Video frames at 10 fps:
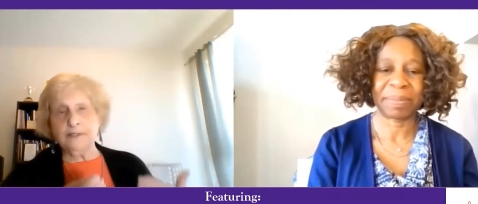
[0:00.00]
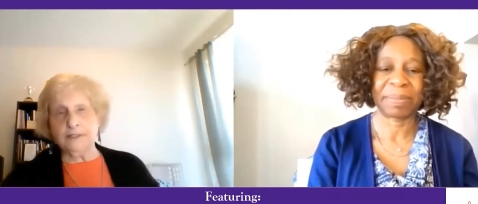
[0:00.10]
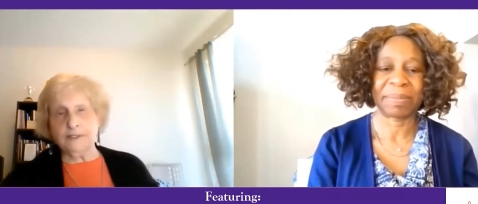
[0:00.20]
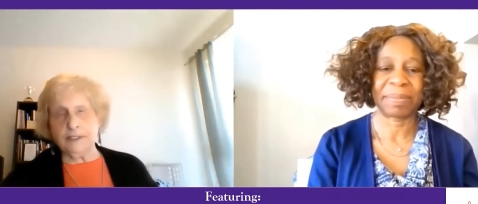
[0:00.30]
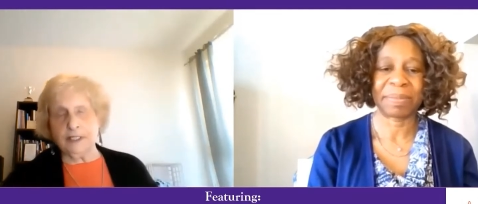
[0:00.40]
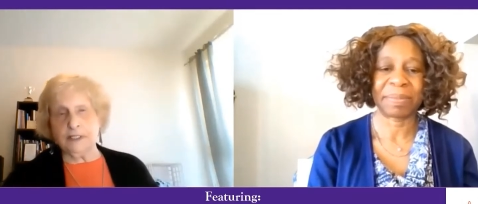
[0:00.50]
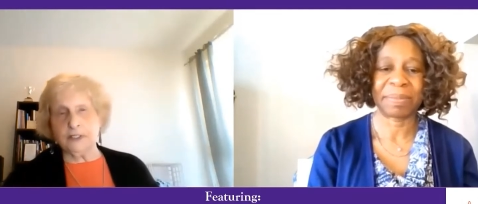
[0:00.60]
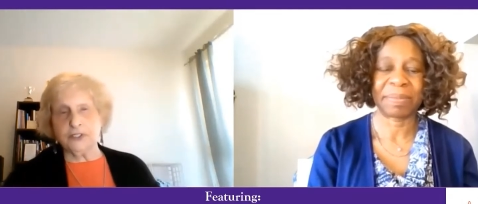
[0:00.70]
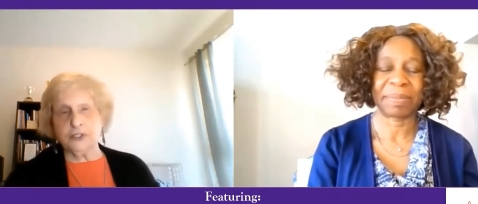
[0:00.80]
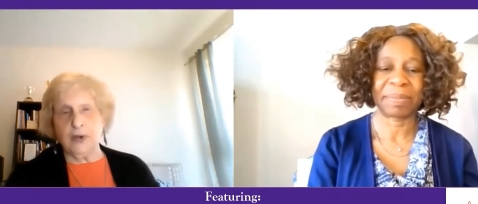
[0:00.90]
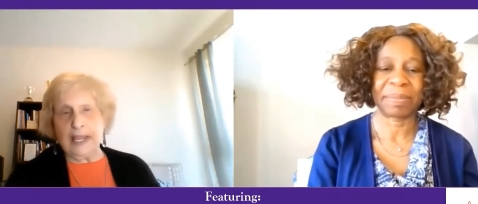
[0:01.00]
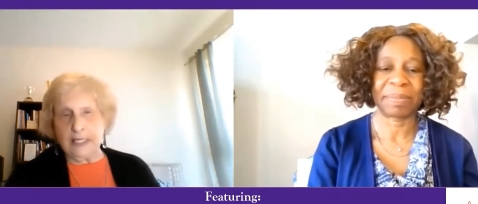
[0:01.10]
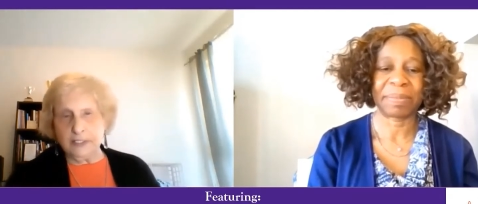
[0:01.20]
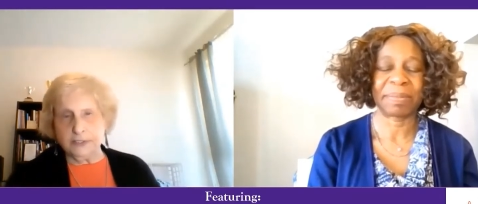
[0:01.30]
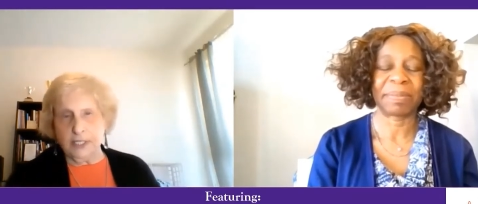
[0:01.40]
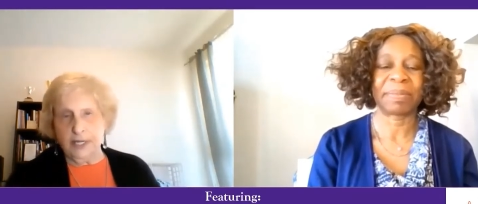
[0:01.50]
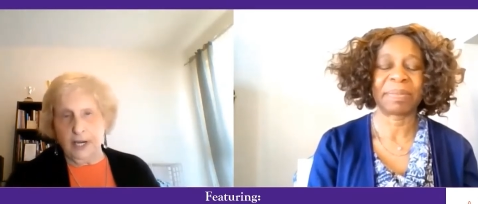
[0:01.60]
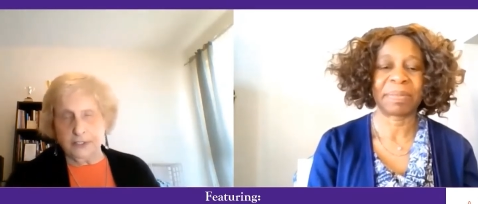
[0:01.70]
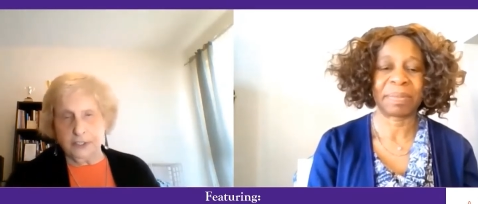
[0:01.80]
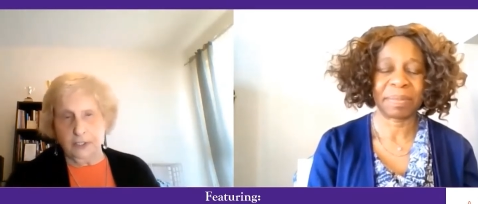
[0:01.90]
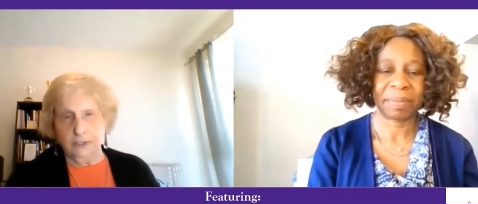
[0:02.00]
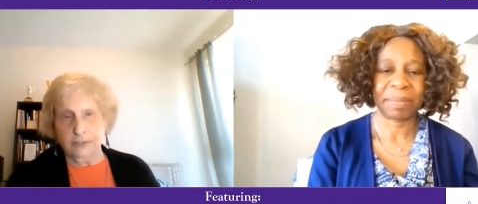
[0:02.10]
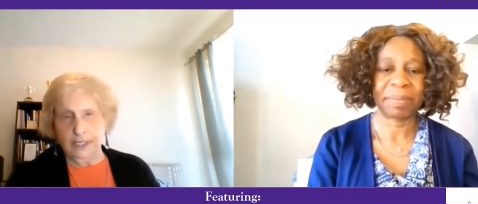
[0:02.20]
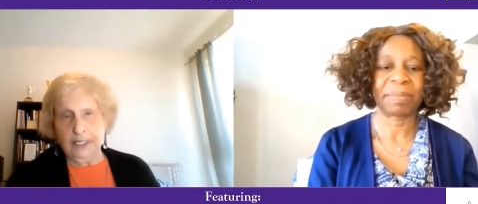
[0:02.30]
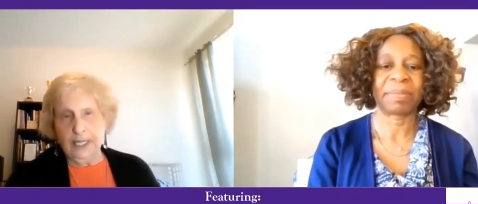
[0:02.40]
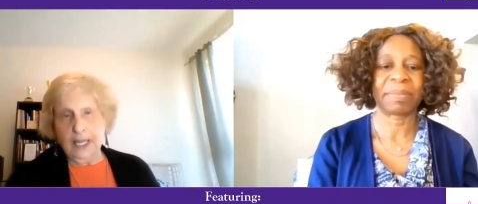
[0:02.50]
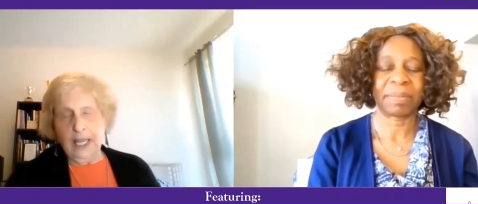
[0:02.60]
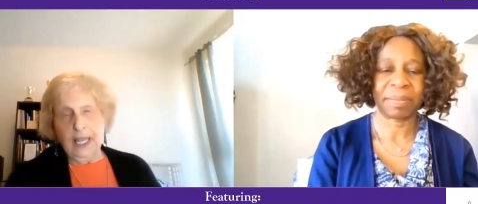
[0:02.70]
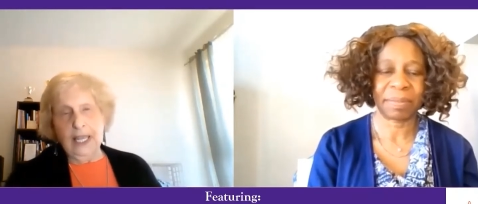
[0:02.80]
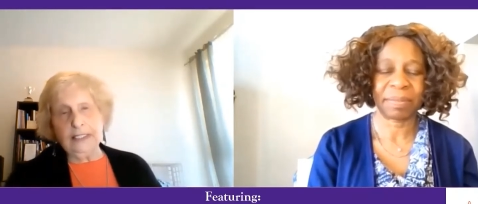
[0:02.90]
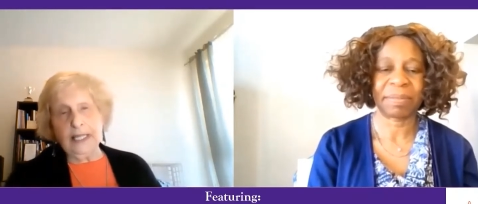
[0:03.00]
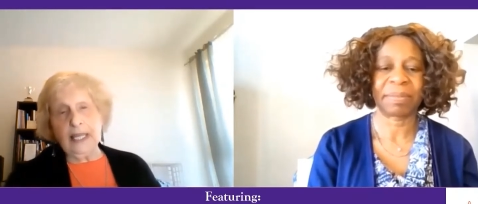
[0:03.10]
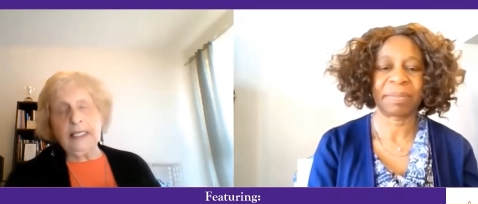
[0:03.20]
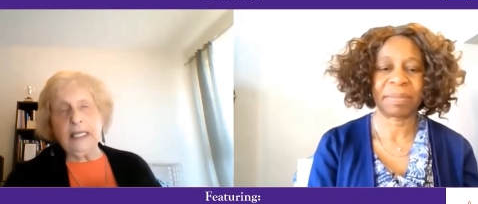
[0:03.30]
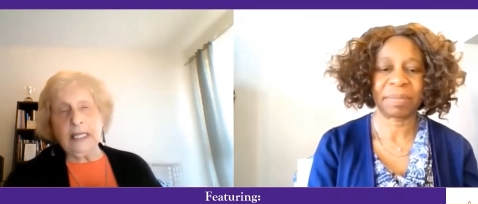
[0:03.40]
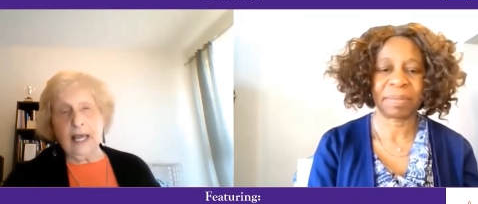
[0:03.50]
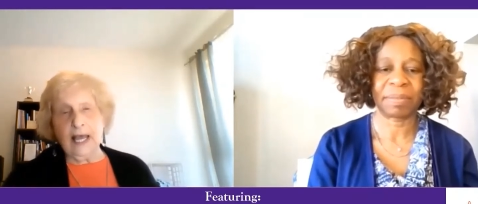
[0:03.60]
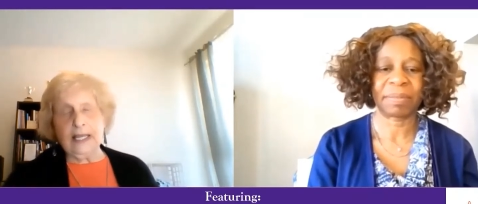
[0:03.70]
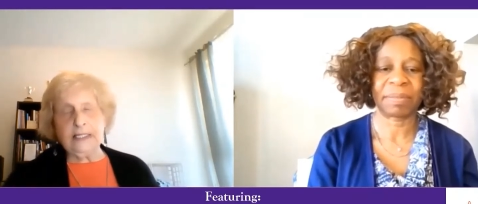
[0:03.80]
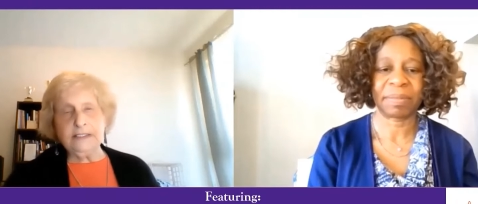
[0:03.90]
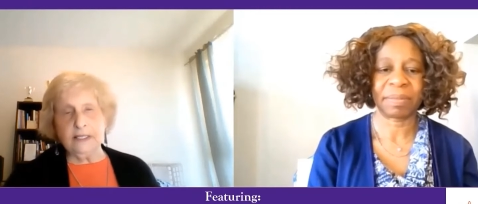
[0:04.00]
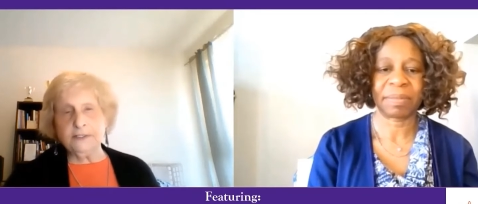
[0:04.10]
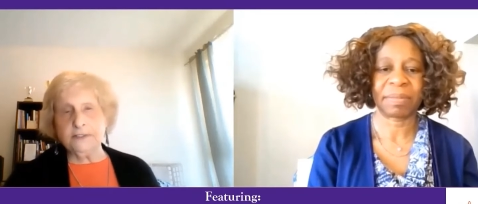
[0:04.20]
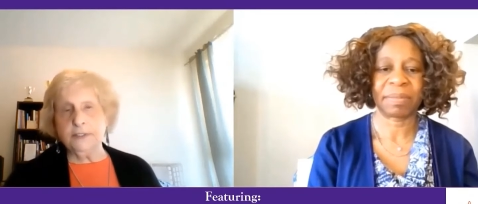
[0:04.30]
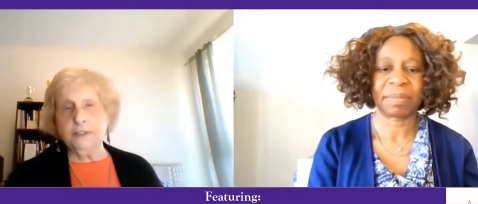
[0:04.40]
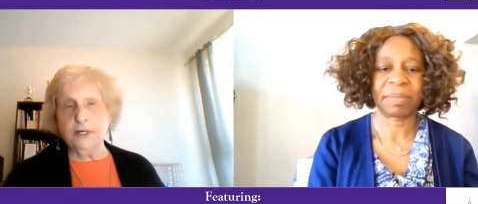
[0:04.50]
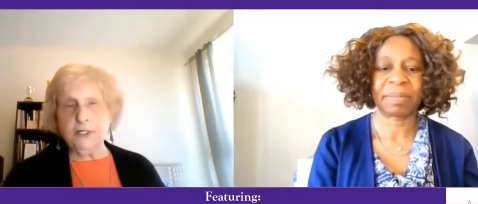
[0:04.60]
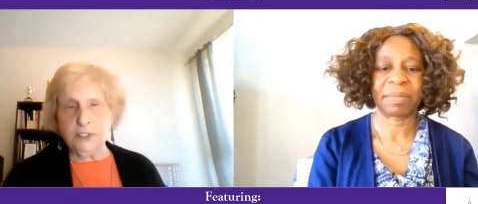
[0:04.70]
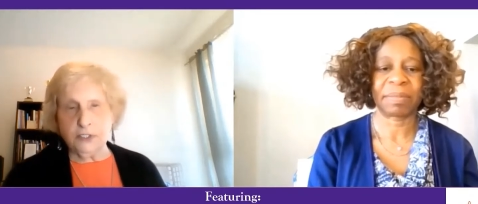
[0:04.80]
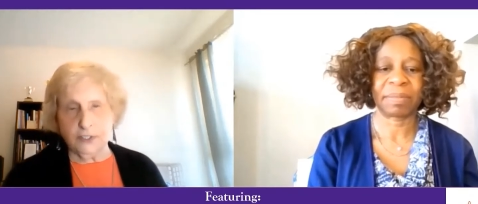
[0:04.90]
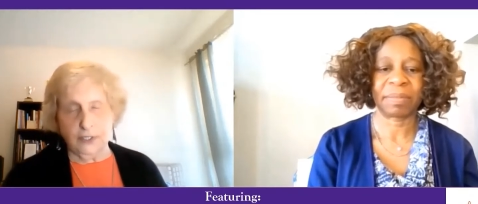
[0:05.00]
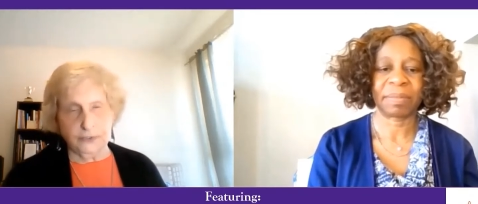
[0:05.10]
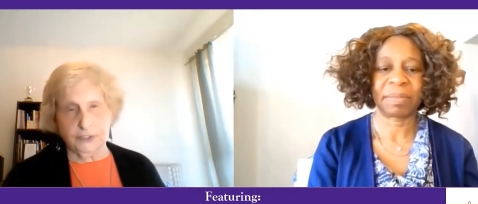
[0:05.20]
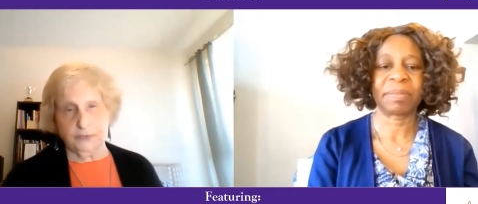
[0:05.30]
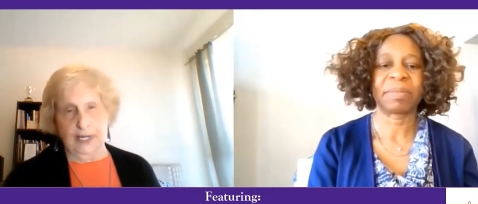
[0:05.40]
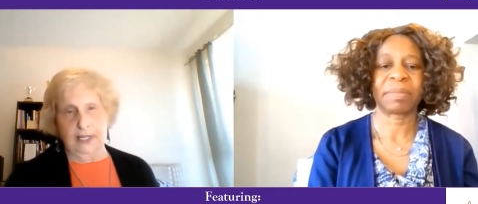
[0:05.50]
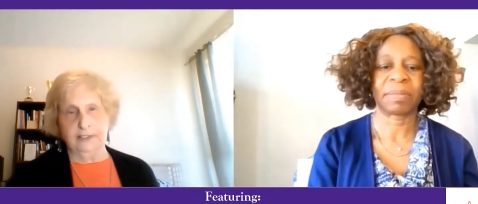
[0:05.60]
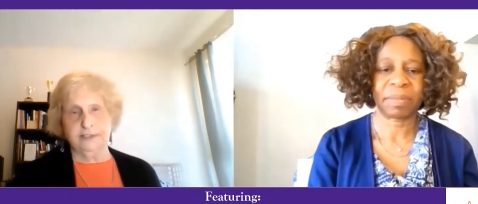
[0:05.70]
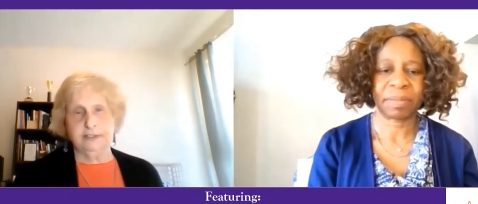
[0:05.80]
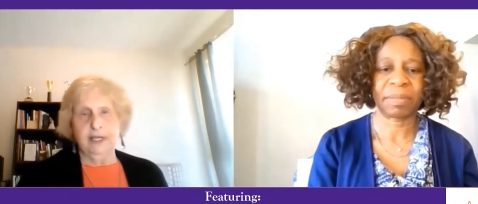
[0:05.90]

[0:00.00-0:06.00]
Speaker 1: to see the strengths in our children and then he guides us to nurture those strengths.